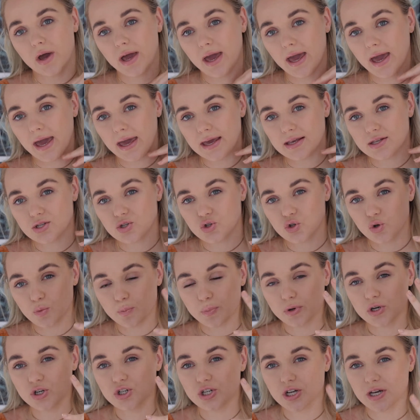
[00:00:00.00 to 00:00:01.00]
a
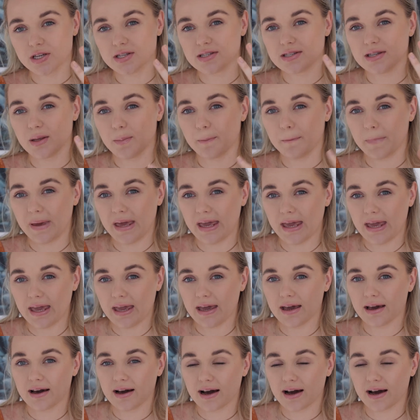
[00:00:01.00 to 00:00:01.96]
super dusty pink